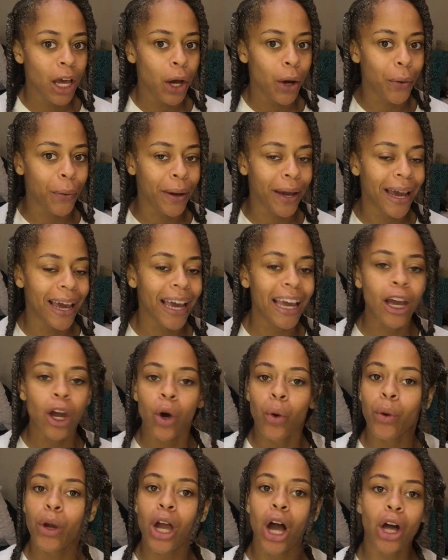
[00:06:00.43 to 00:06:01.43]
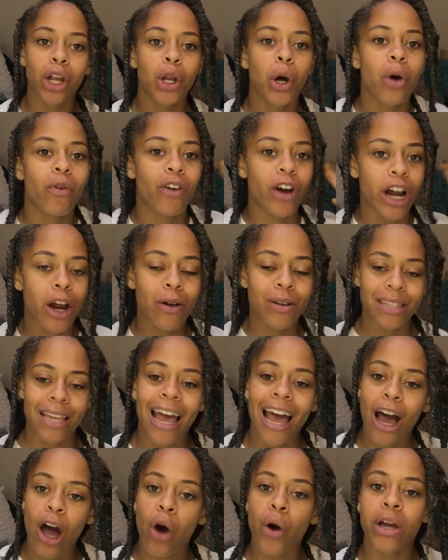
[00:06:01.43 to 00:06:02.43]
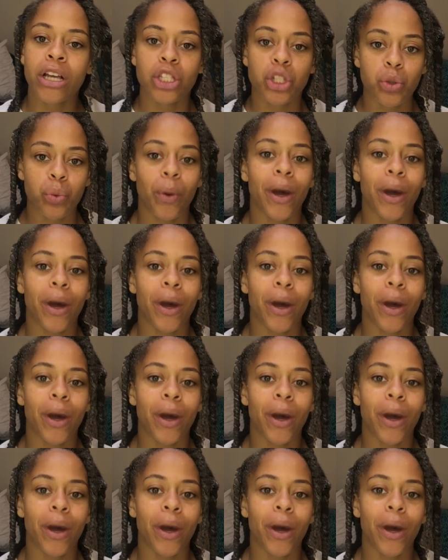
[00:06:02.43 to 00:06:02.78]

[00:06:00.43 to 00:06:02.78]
Okay. We all know if our hair is out, it's